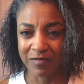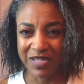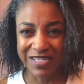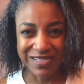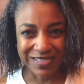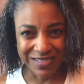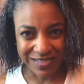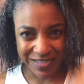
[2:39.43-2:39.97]

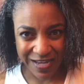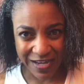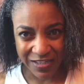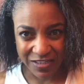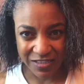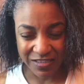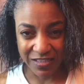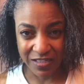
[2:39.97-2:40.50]

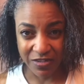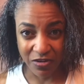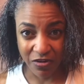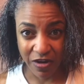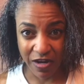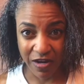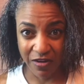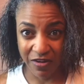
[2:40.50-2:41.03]
indentations in
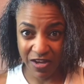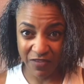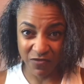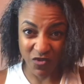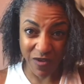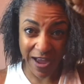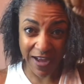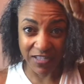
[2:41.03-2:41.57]
your hair
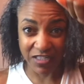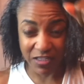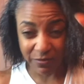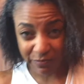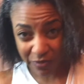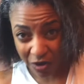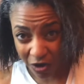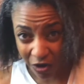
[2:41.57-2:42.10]
if you actually
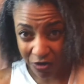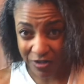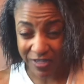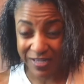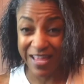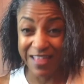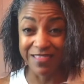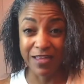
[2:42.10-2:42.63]
part
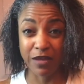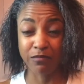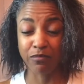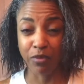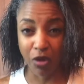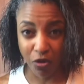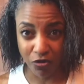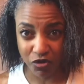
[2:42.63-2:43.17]
it and then
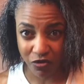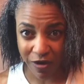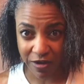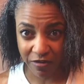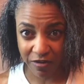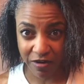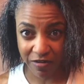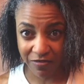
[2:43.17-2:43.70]
blow
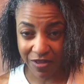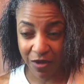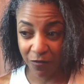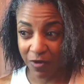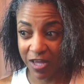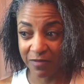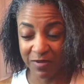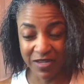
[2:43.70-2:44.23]
dry your hair that
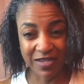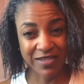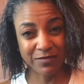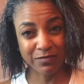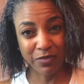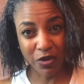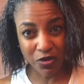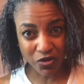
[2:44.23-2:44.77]
way,
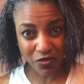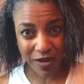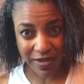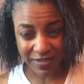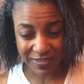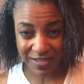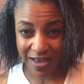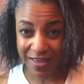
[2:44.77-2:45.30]
because blow
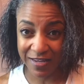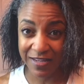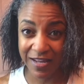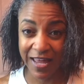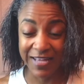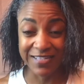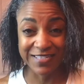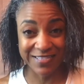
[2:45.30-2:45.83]
drying is kind of
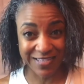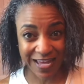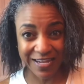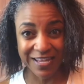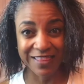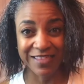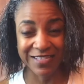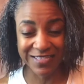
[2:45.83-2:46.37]
like
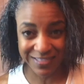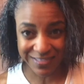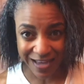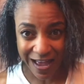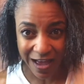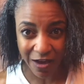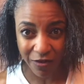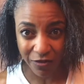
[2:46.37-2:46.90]
setting the
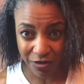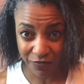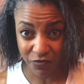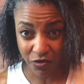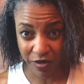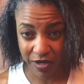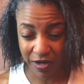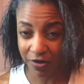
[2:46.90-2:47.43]
style of
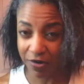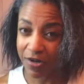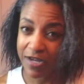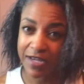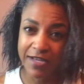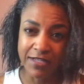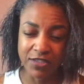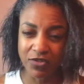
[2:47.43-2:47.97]
your hair.
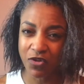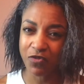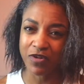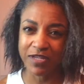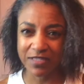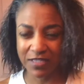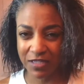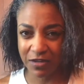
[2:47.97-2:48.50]
So don't
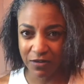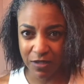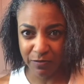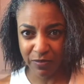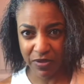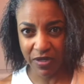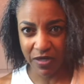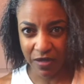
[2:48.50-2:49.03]
necessarily
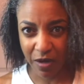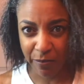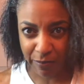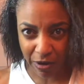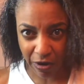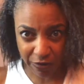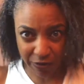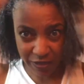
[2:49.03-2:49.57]
put a
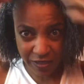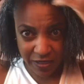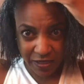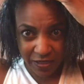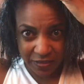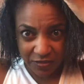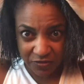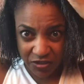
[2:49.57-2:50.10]
part.
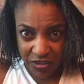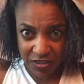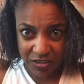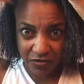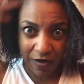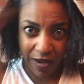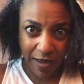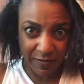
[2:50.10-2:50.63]
So
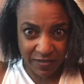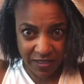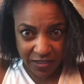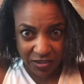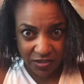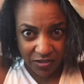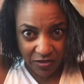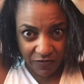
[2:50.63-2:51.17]
just grab
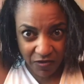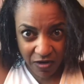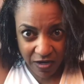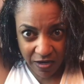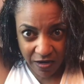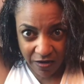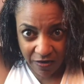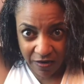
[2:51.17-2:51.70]
sections of your
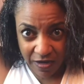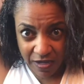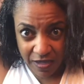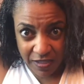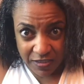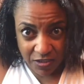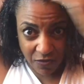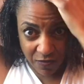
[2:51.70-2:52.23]
hair.
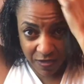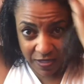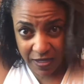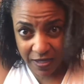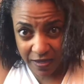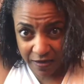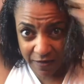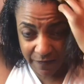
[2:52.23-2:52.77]
So
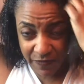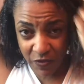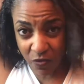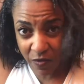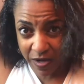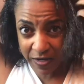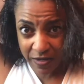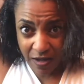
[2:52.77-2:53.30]
again, the
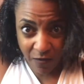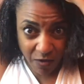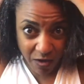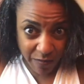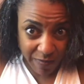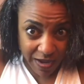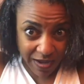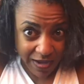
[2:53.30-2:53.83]
way that I
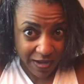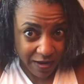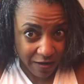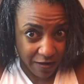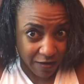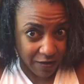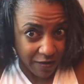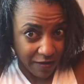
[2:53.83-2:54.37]
wear my
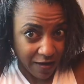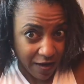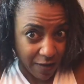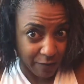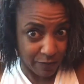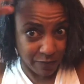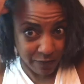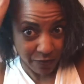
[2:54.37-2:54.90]
hair,
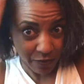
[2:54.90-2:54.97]
I'm